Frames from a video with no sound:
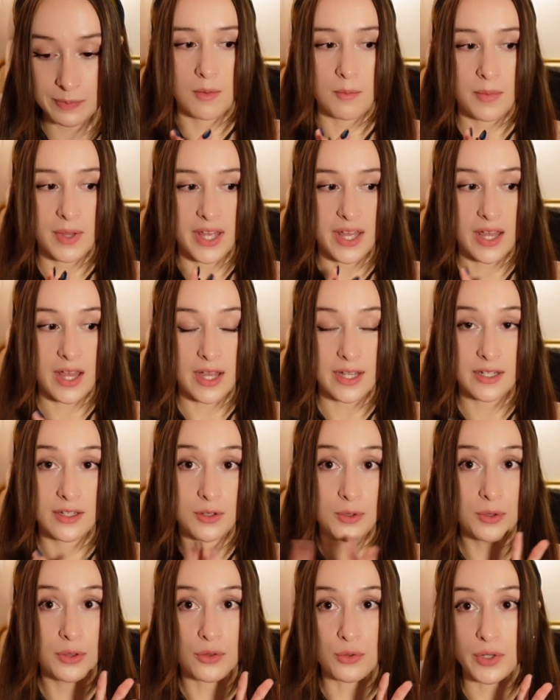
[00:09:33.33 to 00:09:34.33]
But I
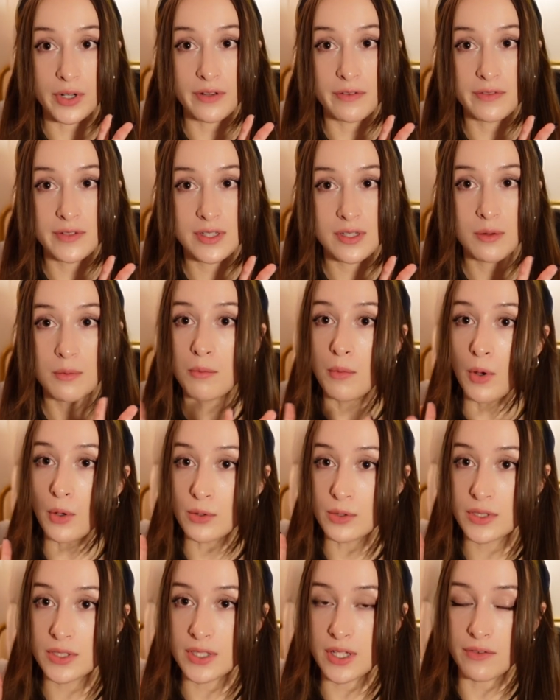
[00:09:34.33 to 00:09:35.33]
do thrift
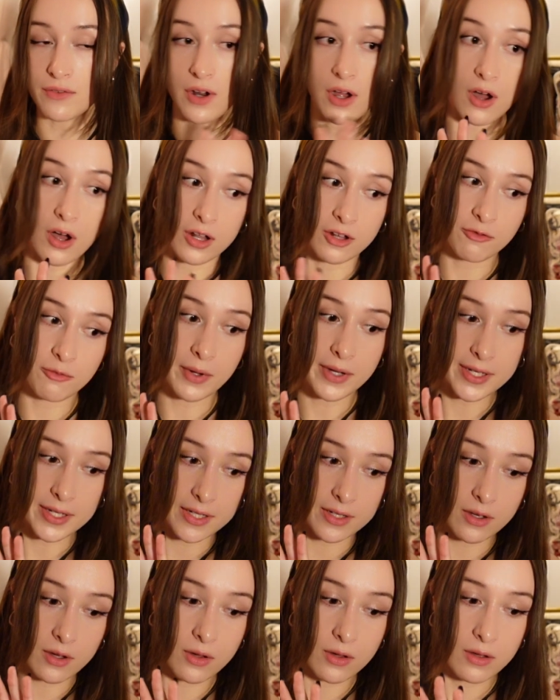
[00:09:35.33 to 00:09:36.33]
most, if not all, of
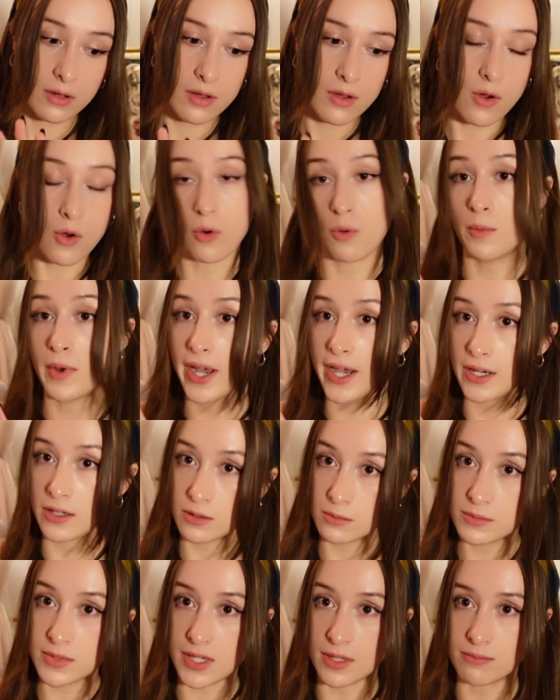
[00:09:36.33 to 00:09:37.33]
my home
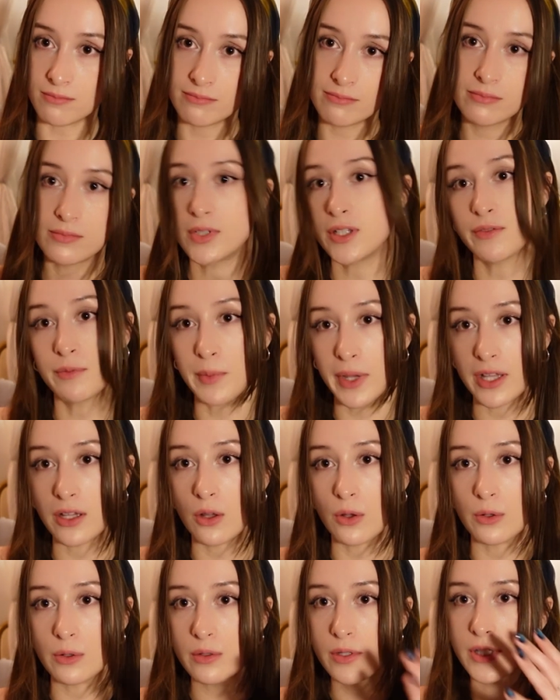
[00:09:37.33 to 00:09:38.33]
items and even my
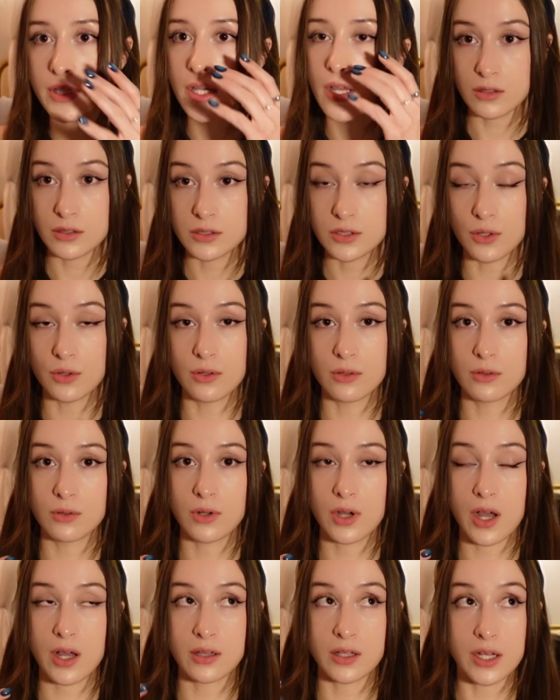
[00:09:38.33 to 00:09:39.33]
clothes.
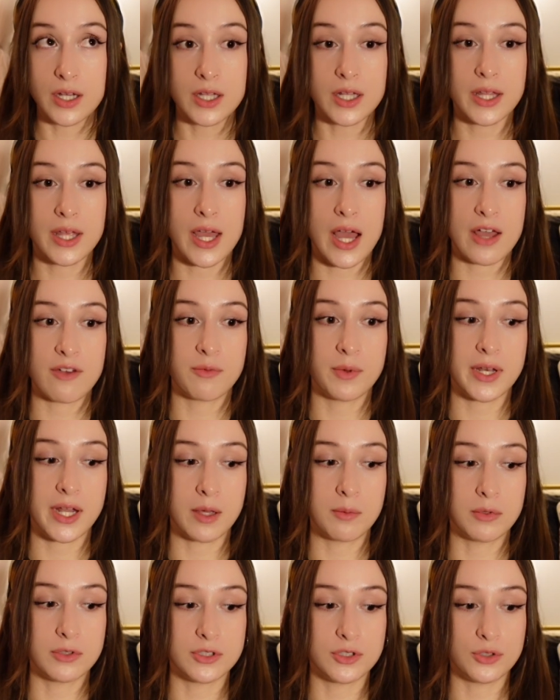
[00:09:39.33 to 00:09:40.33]
So luckily I've been
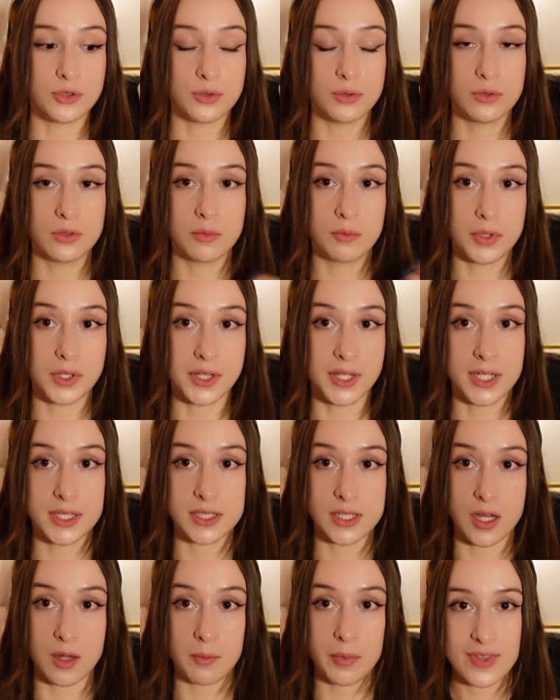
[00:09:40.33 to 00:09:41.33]
able to build
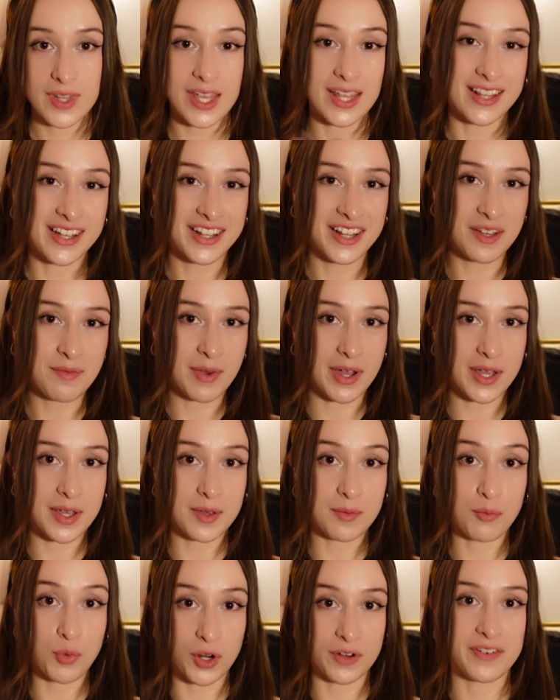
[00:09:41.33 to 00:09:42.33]
this up, and luckily
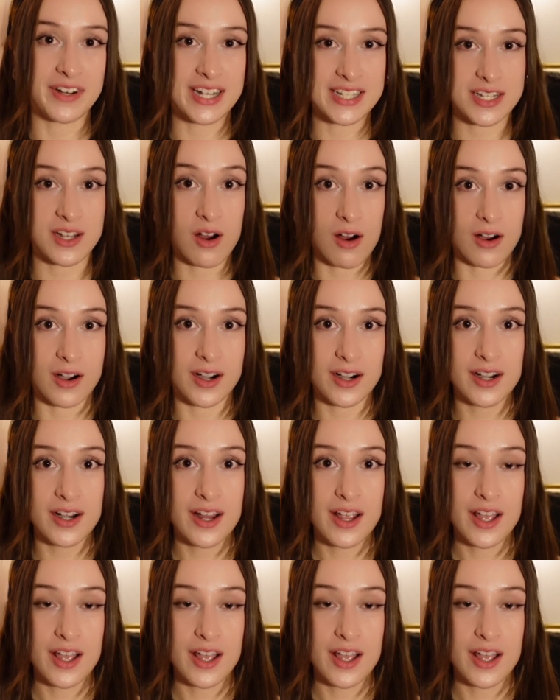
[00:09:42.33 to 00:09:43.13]
my boyfriend has a car,